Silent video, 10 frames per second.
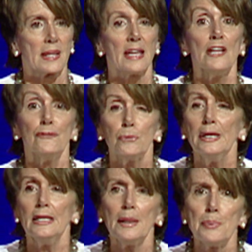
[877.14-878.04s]

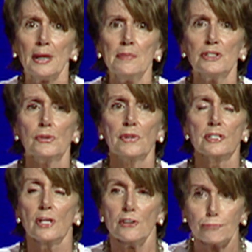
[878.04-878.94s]
I promise you
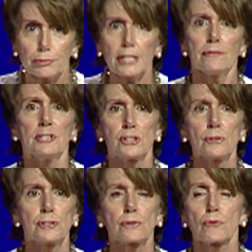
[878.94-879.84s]
this, if we
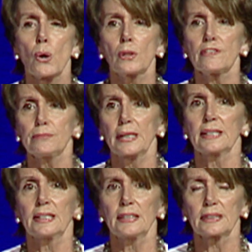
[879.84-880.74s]
reduce the role of
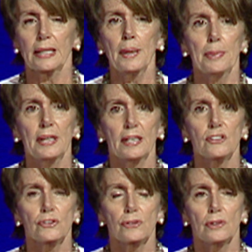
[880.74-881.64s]
money in
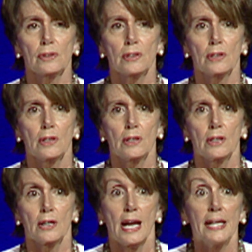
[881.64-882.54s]
campaigns
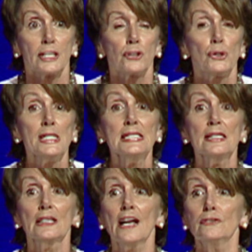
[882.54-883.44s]
and increase
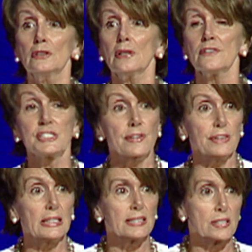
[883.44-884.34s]
the level of
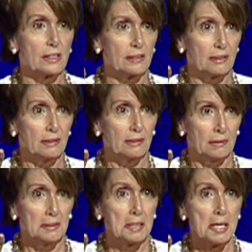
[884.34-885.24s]
civility
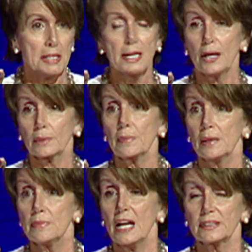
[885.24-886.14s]
in our
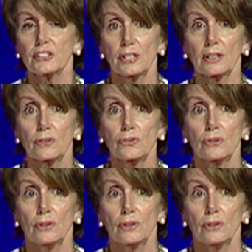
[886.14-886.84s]
politics,